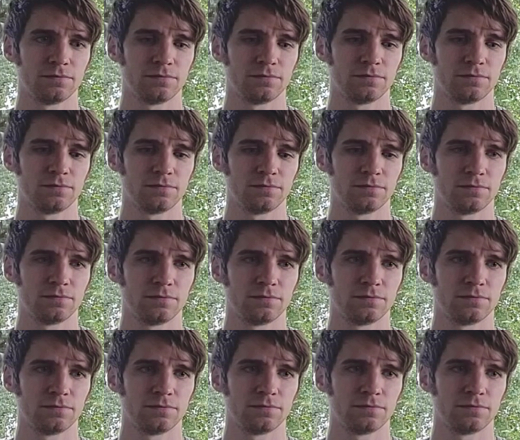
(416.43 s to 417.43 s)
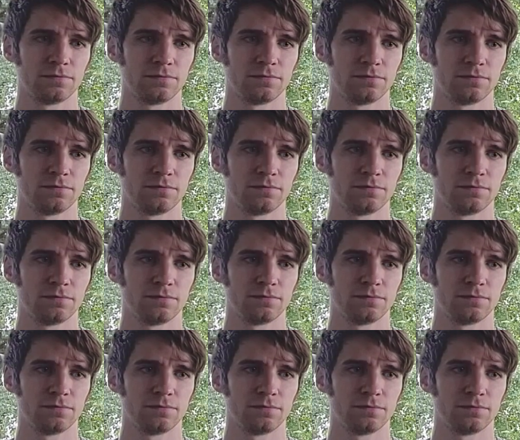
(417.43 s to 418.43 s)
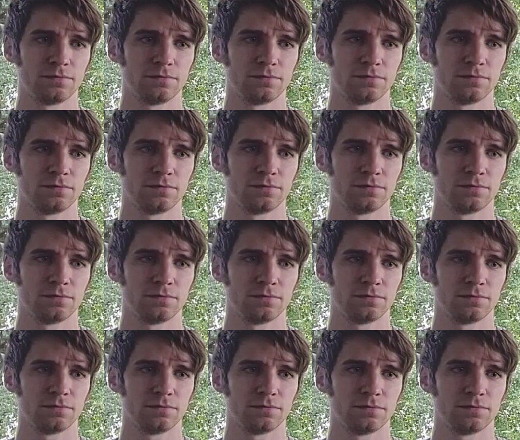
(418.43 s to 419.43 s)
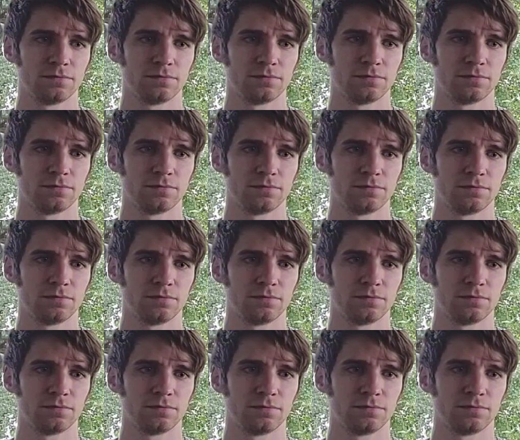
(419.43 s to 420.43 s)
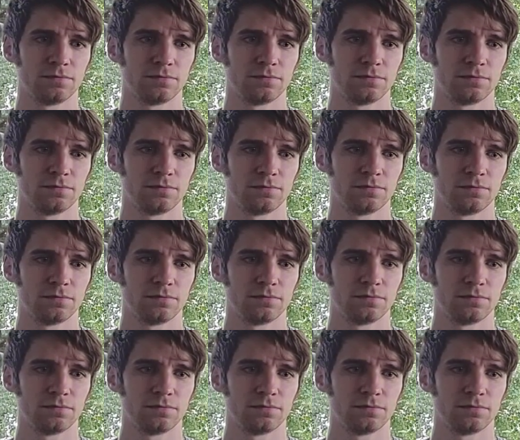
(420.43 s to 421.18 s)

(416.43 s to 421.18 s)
The person shown says nothing.